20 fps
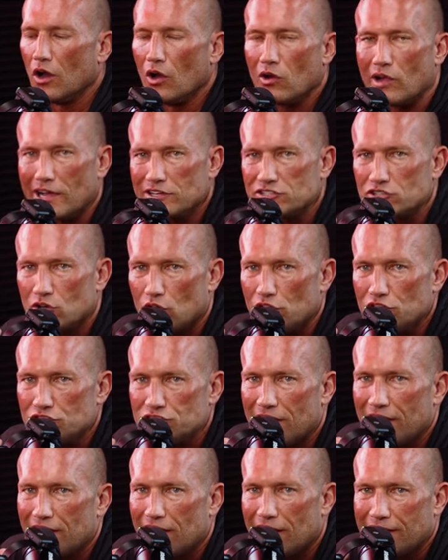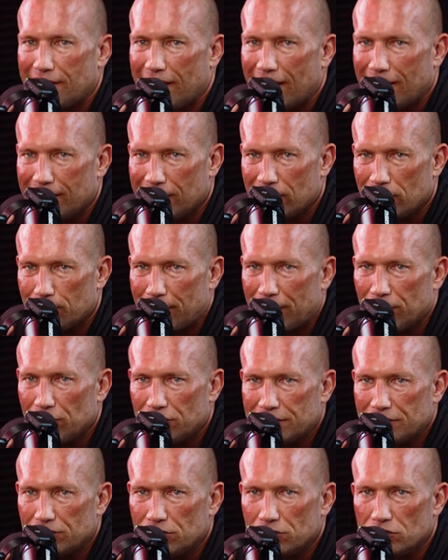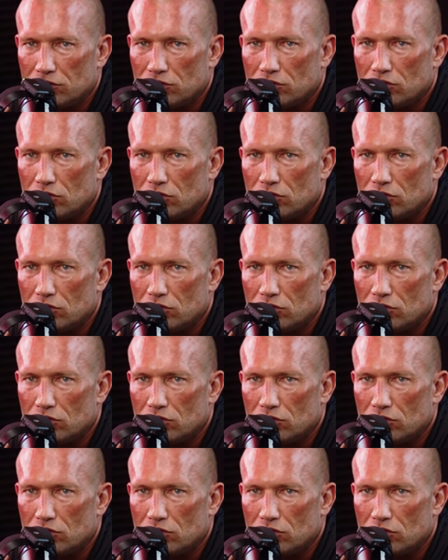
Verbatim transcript: Okay, so are you saying I can't get a better deal?